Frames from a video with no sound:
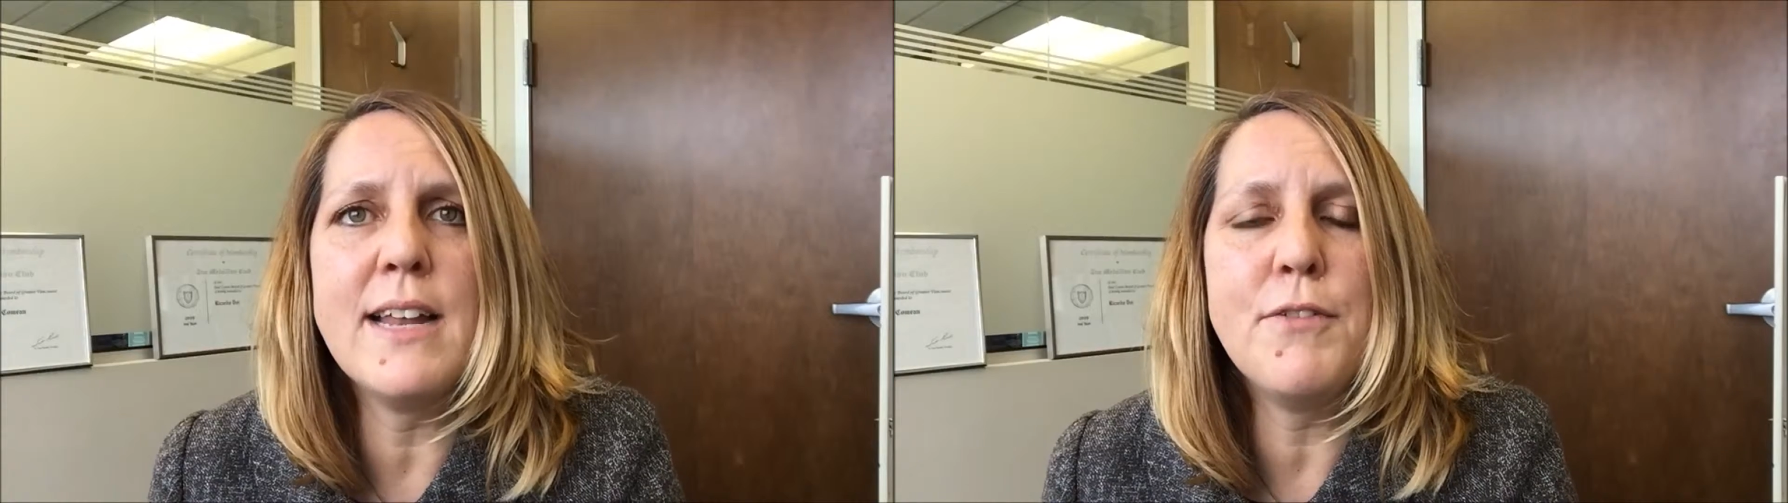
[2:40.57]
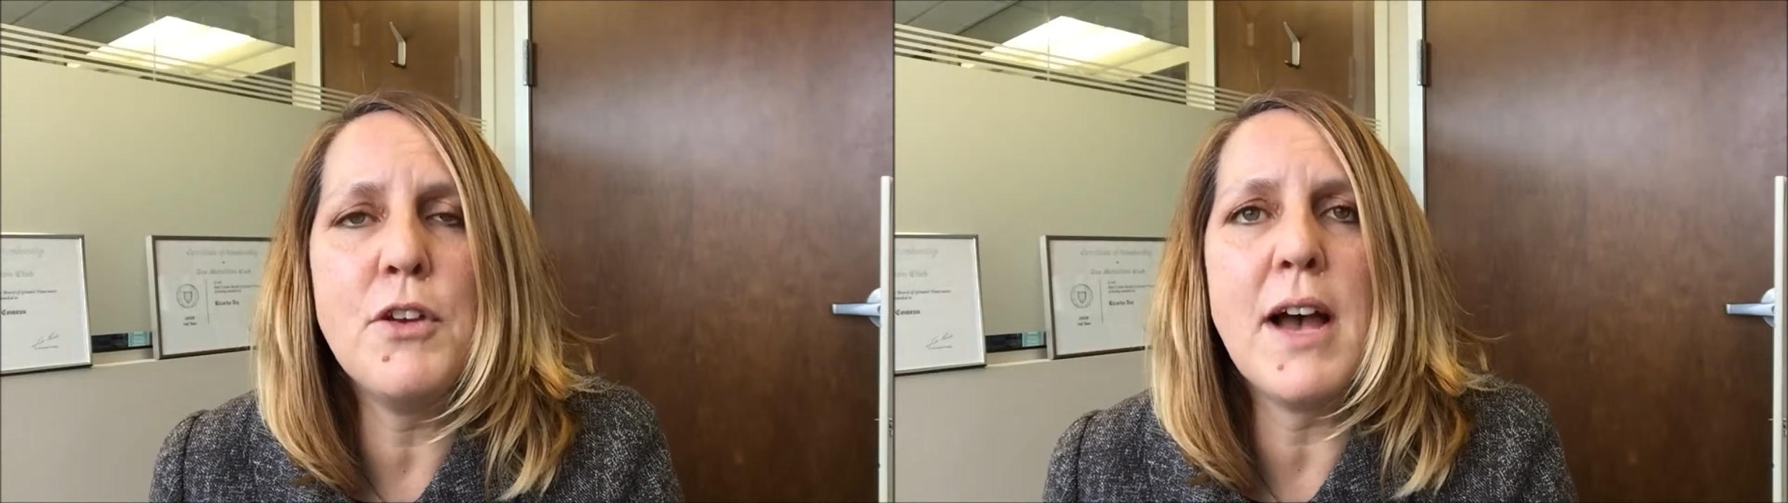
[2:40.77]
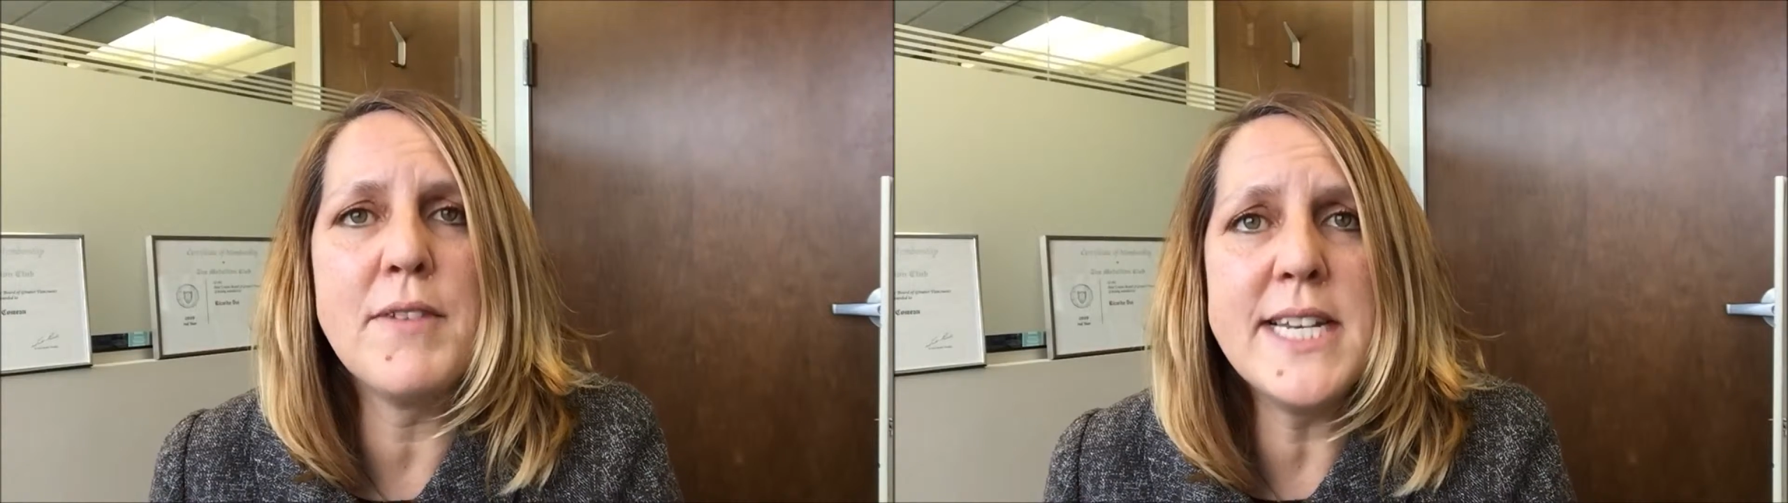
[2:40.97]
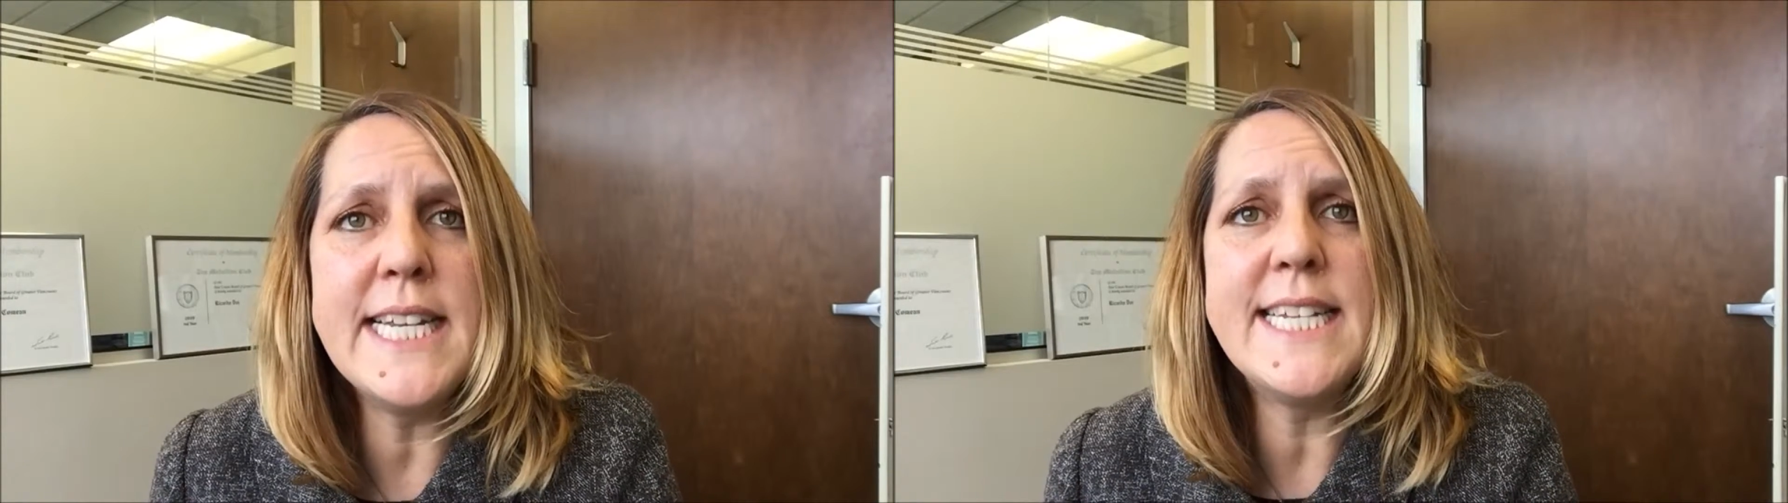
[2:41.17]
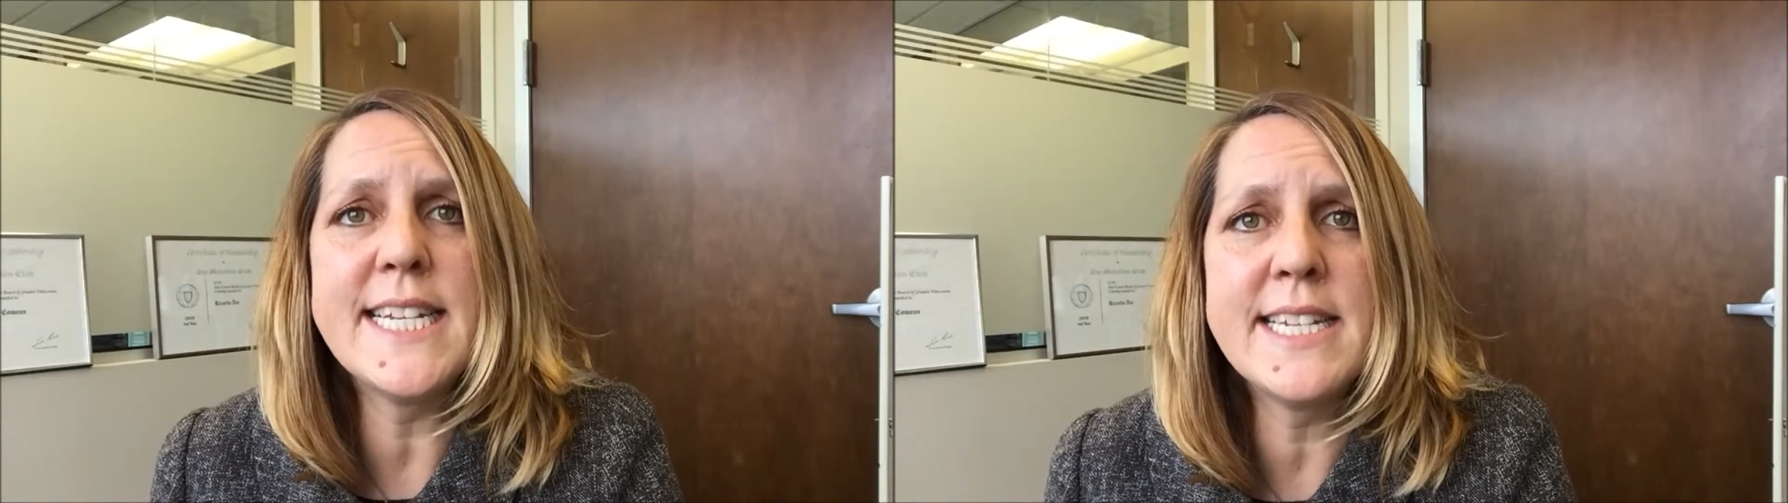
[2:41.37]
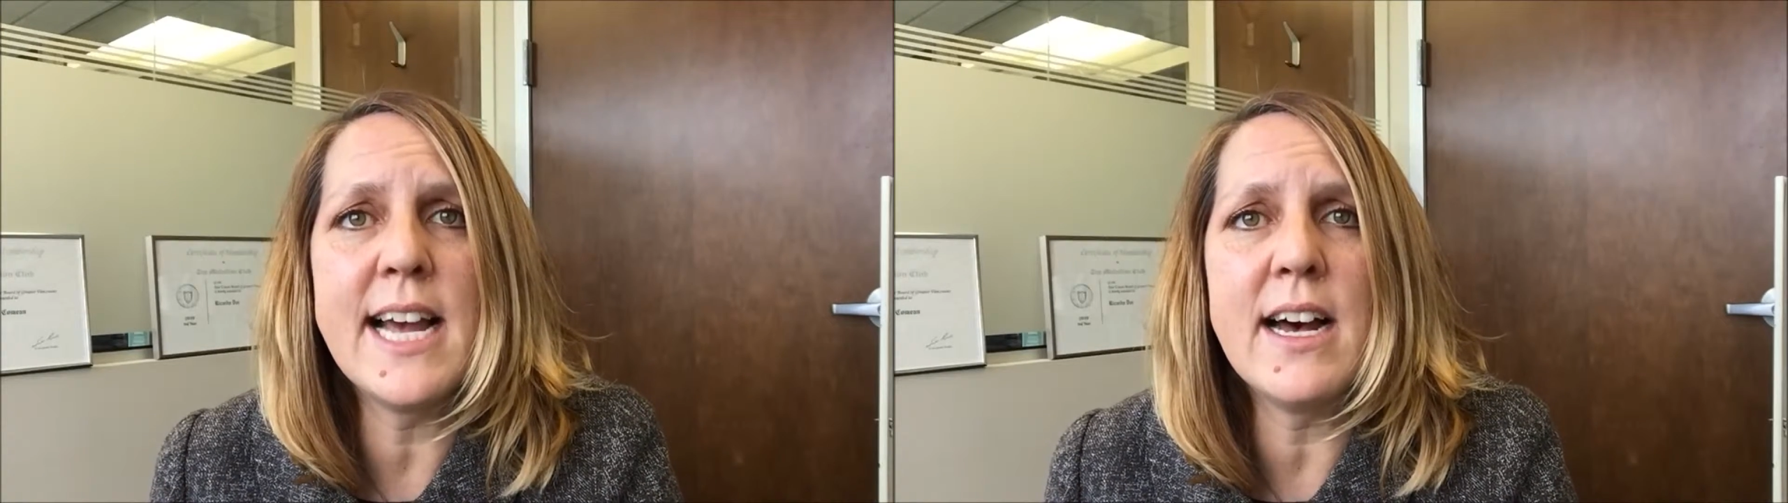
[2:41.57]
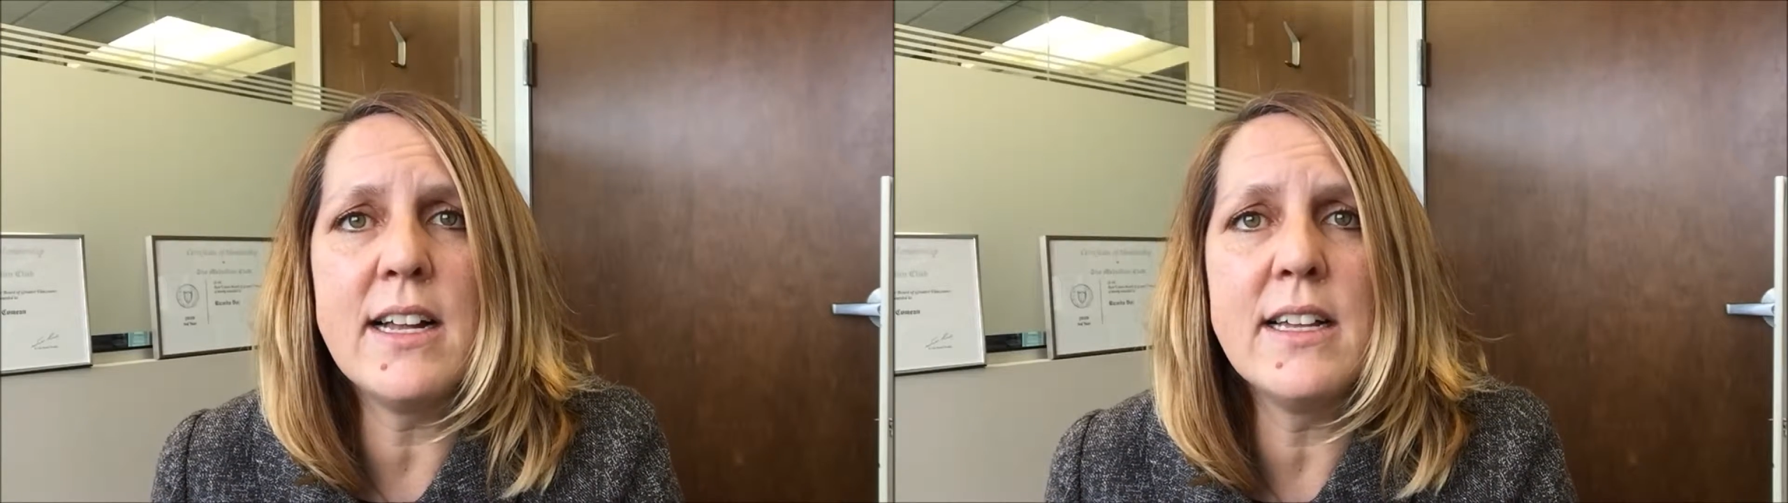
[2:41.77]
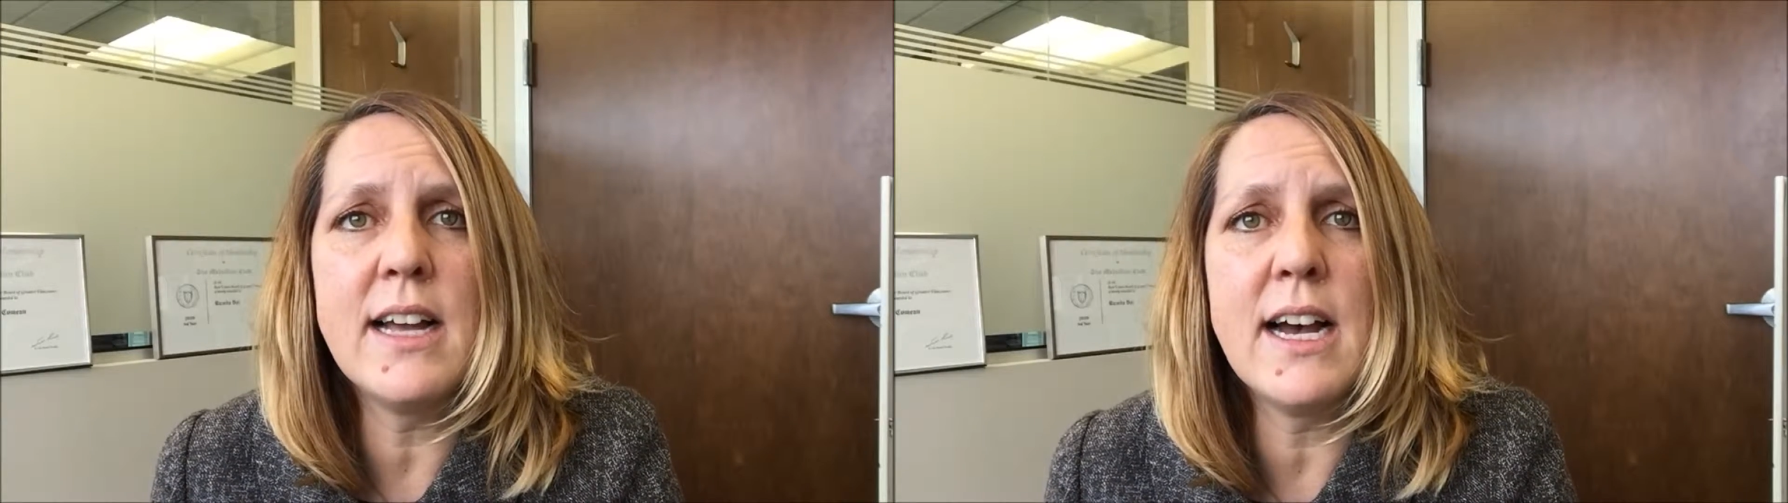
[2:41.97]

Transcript: if you have a need to sell,